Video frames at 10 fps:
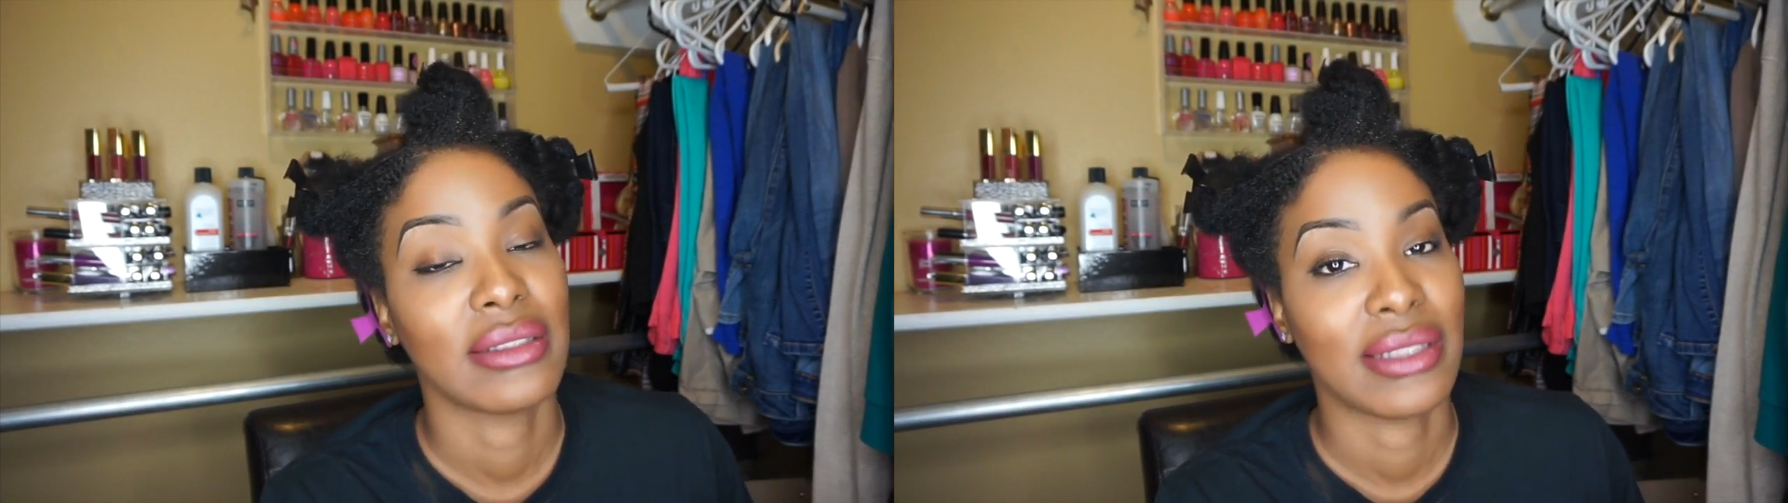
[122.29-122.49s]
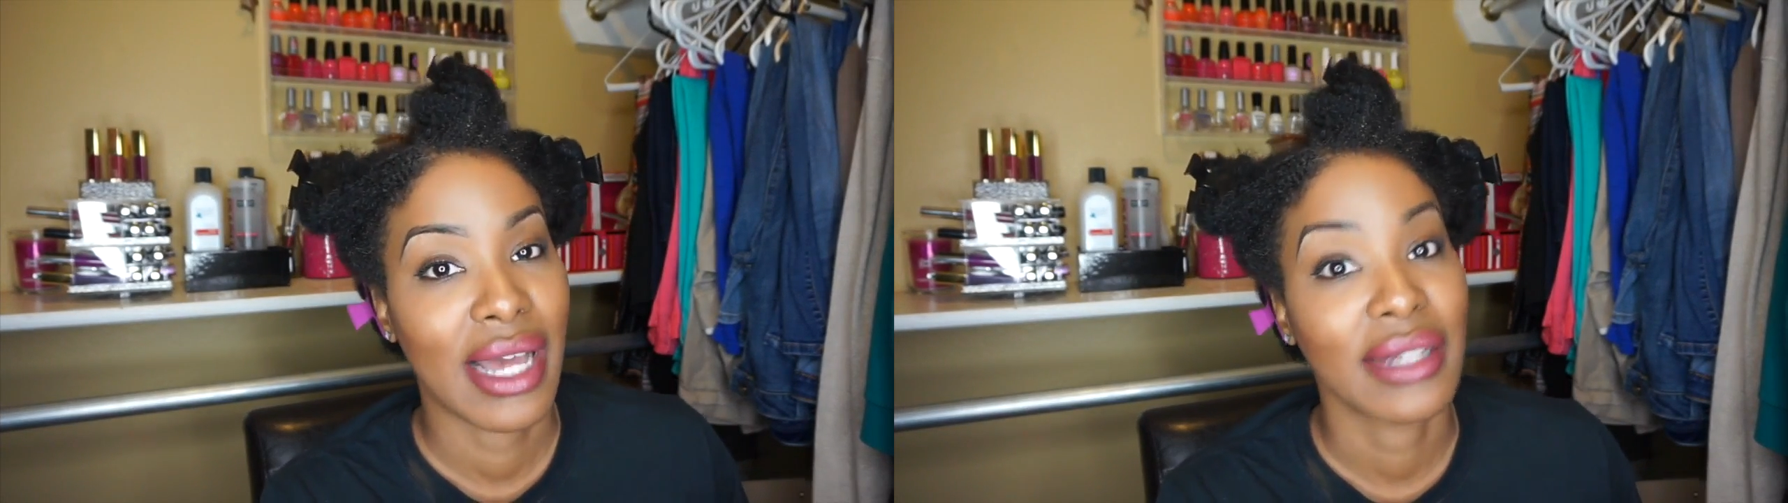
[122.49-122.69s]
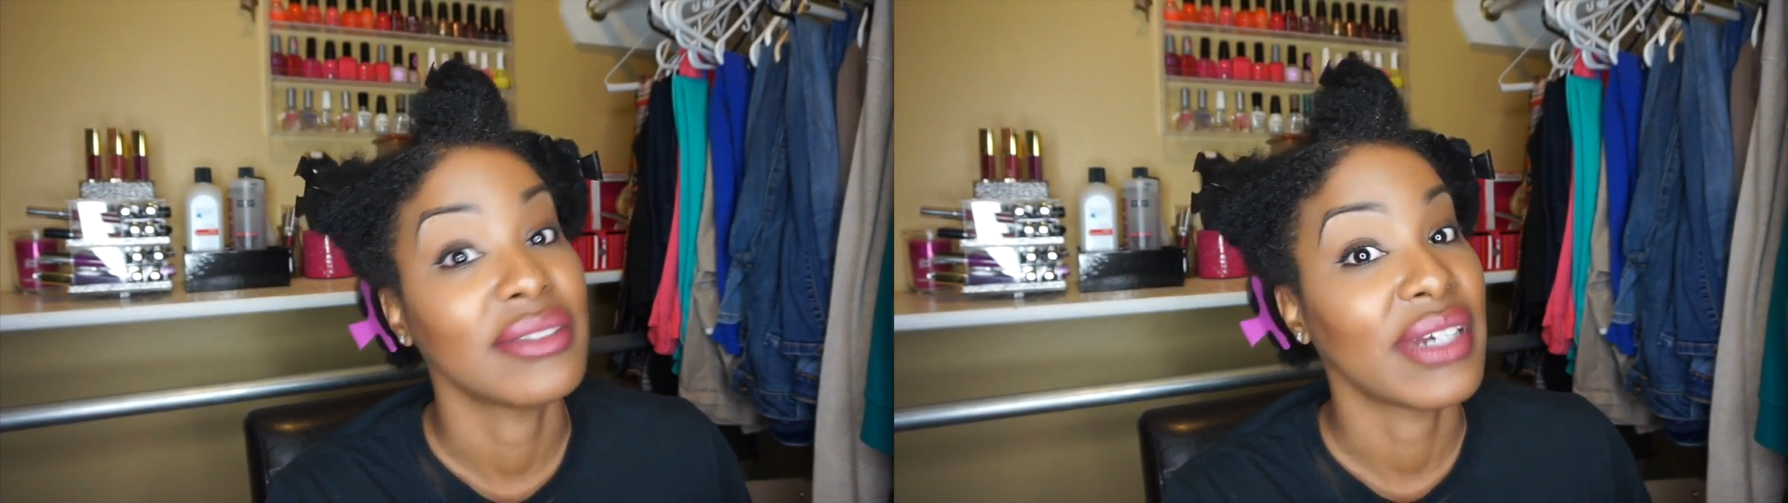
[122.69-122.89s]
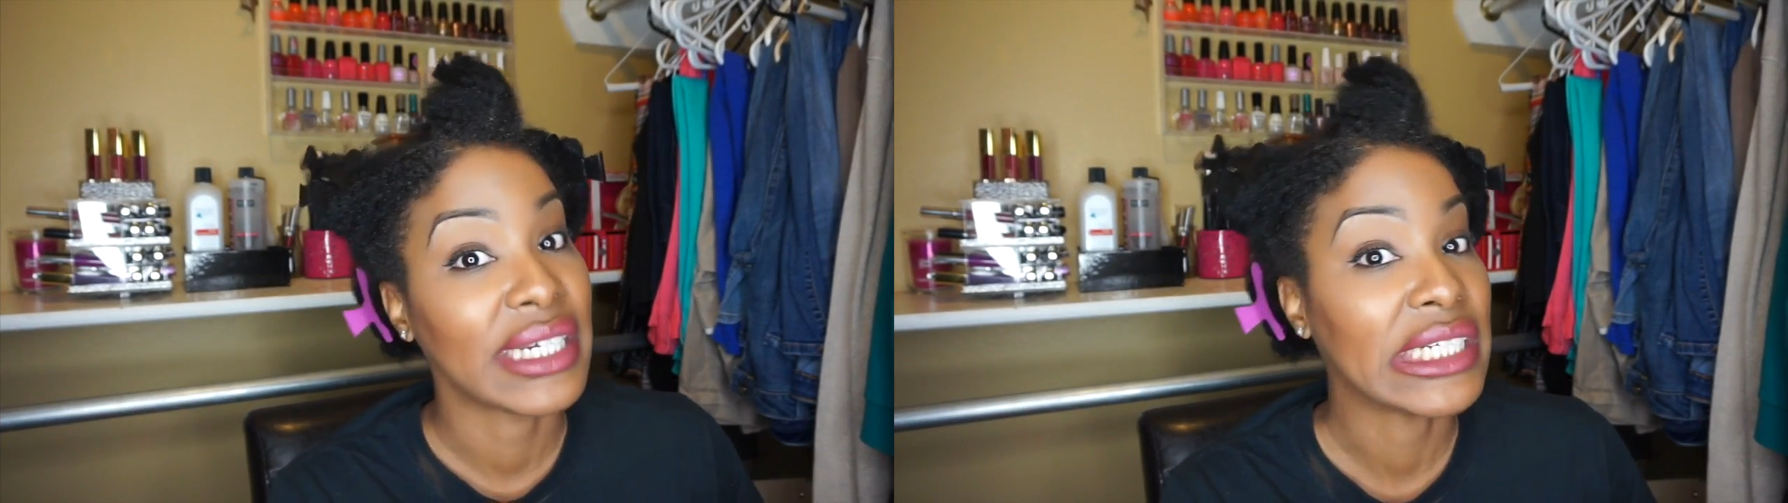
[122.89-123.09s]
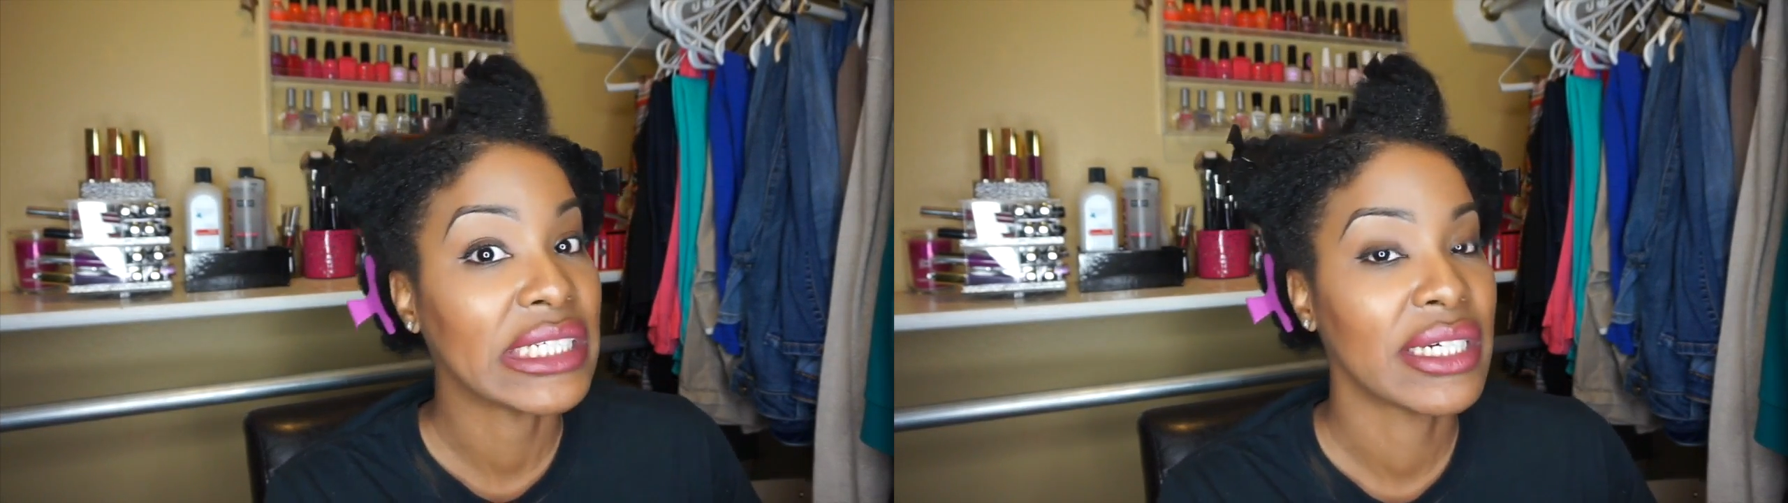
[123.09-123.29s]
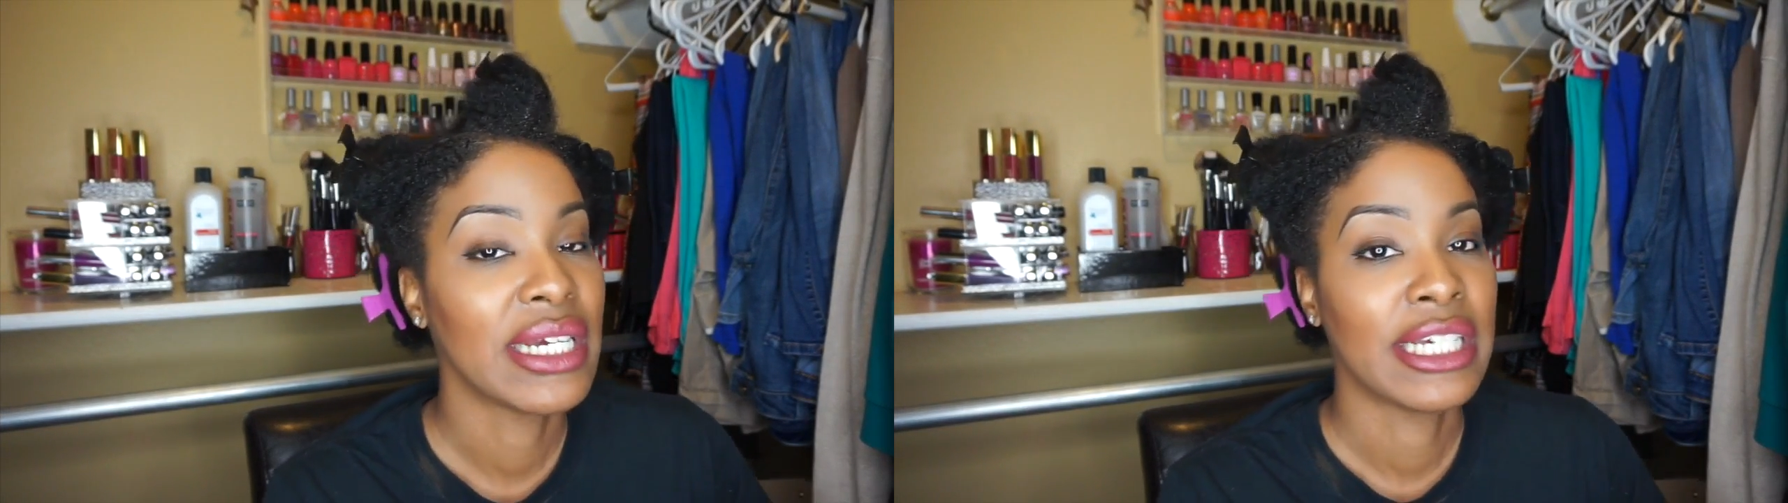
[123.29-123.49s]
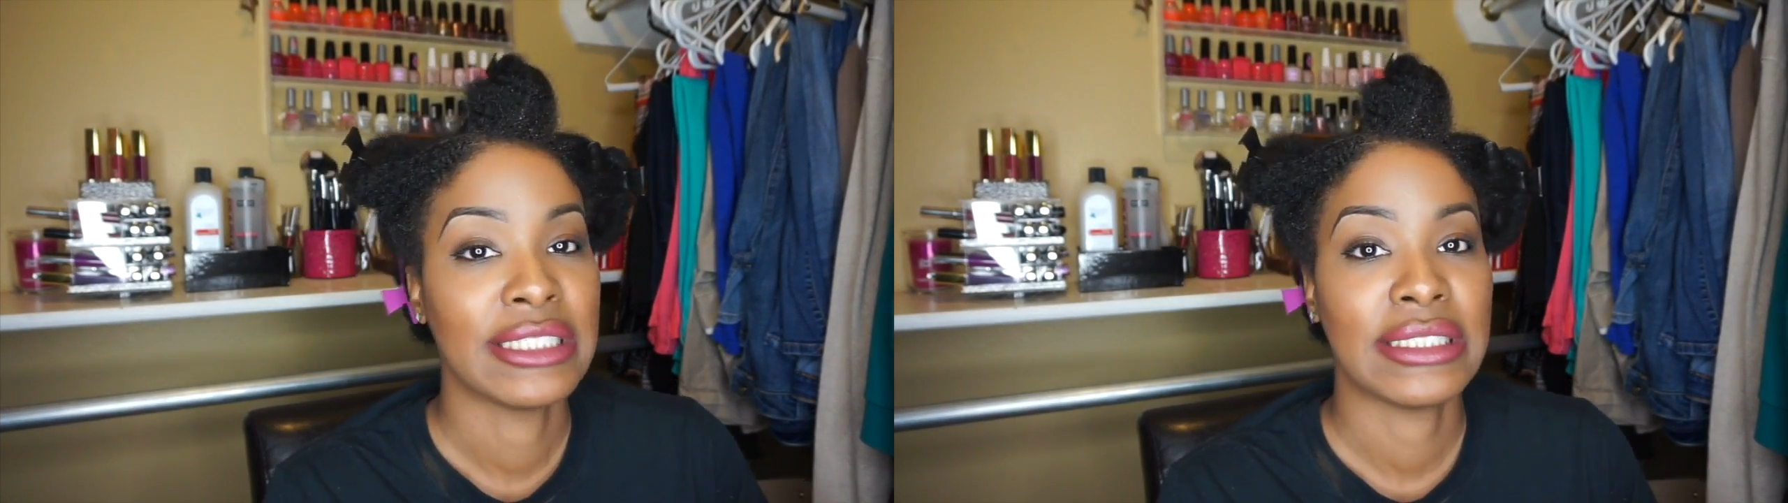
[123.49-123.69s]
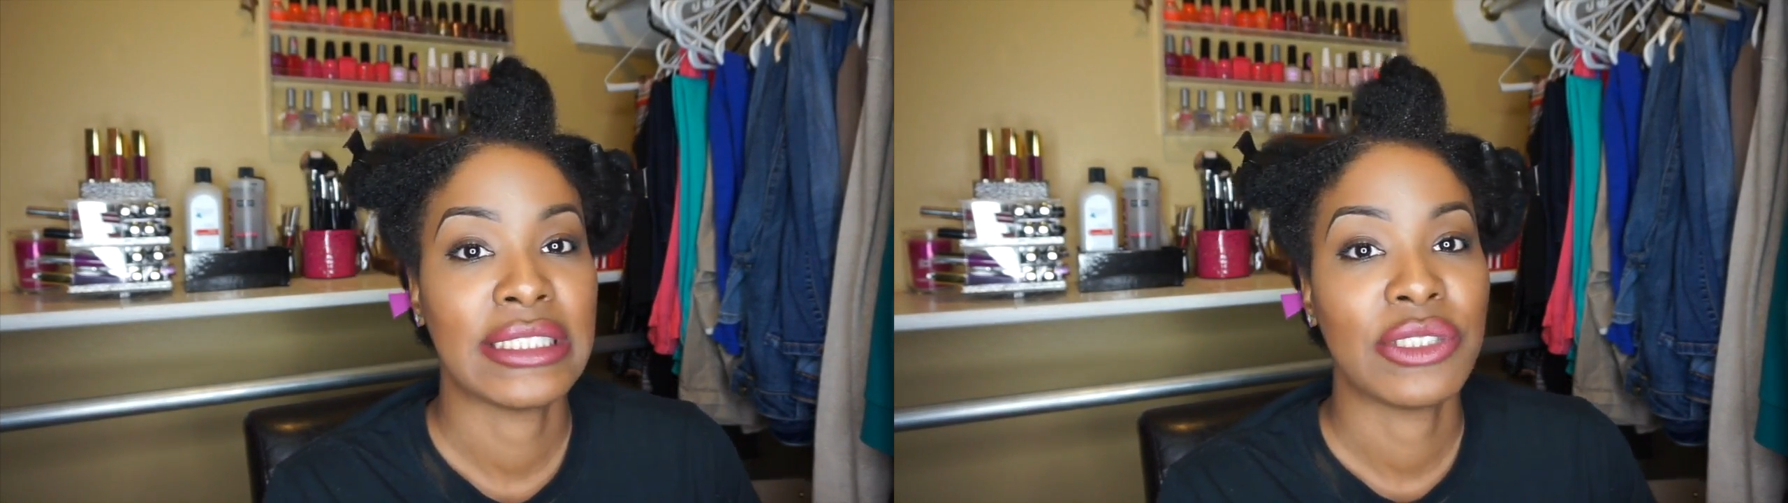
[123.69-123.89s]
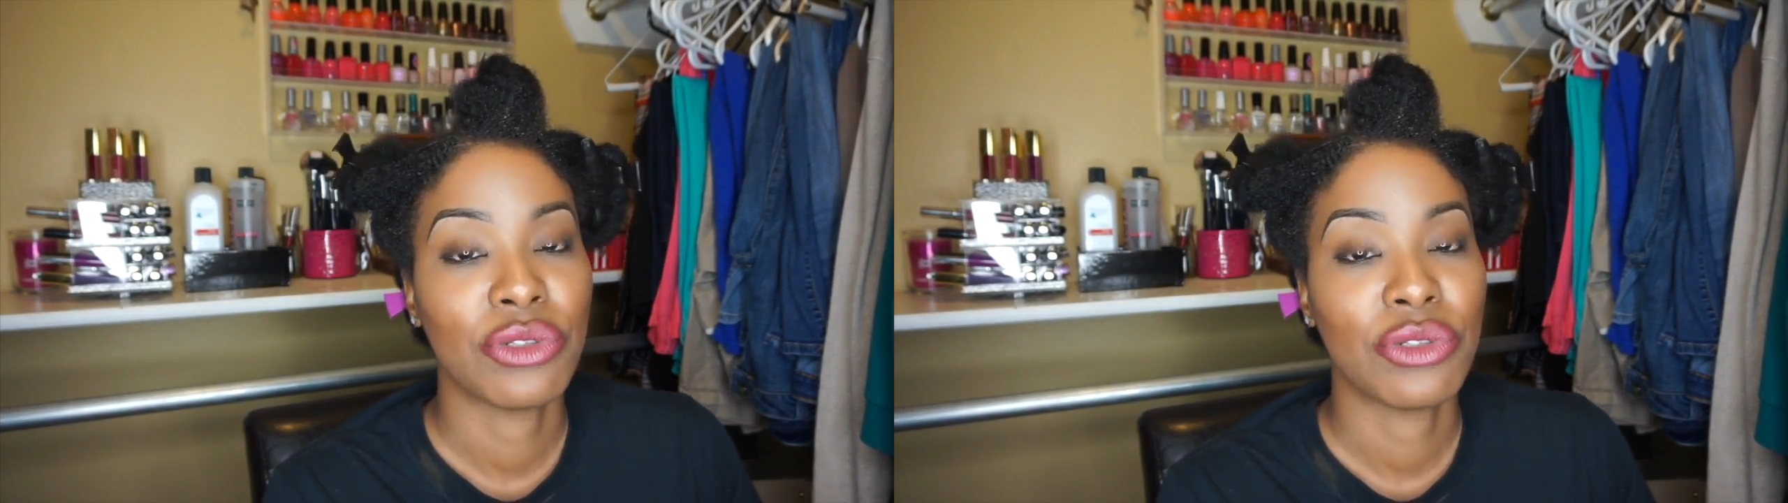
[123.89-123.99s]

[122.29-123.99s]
of hair, then